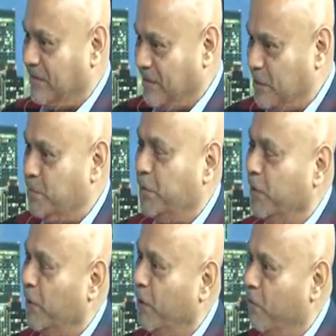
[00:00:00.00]
this
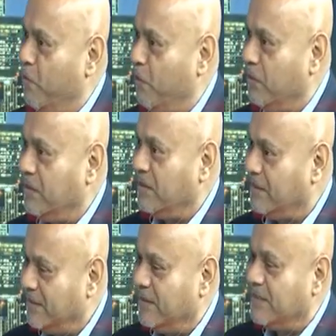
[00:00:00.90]
particular award,
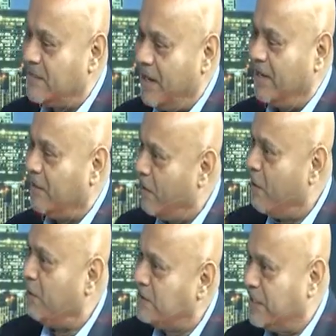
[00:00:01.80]
the design, the
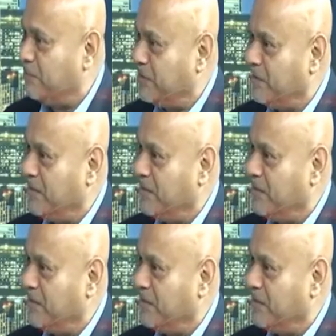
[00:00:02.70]
concept.